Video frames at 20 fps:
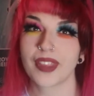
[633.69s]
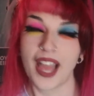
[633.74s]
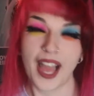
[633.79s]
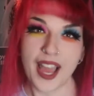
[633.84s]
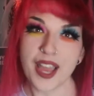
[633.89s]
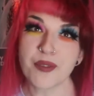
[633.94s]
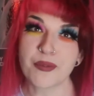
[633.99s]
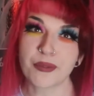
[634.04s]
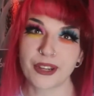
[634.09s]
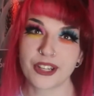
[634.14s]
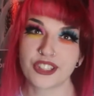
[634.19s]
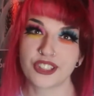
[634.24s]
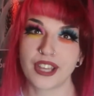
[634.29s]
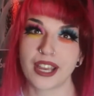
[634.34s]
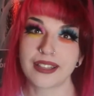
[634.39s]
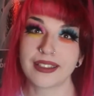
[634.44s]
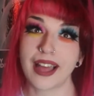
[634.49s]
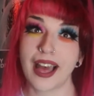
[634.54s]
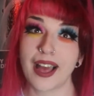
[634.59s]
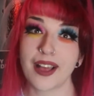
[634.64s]
I
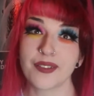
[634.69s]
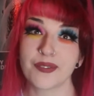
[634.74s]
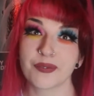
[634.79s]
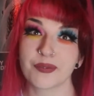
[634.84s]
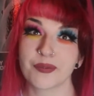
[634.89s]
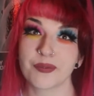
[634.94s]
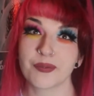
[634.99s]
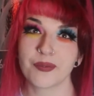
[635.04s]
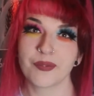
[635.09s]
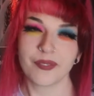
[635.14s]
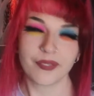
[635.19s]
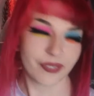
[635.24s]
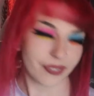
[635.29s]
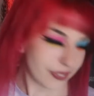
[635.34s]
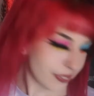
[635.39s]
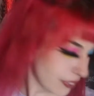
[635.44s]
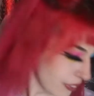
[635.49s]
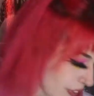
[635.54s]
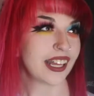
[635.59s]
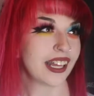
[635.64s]
appreciate that.
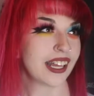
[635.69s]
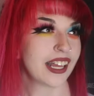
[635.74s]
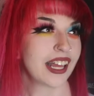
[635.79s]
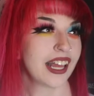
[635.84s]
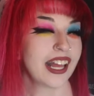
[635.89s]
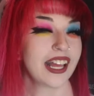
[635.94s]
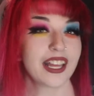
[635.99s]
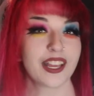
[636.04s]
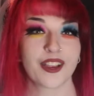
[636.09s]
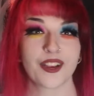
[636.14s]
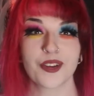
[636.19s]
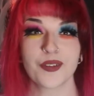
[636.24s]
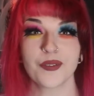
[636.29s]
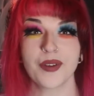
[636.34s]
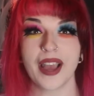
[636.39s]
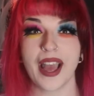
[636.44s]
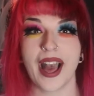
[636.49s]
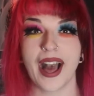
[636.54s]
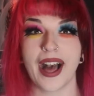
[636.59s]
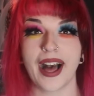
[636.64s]
Here
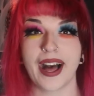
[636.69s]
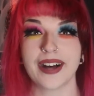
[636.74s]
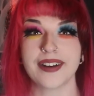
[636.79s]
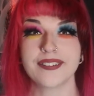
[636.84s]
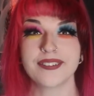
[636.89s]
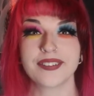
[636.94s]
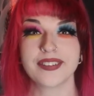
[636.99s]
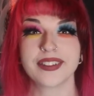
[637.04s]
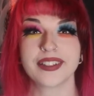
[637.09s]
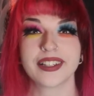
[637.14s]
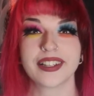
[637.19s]
we have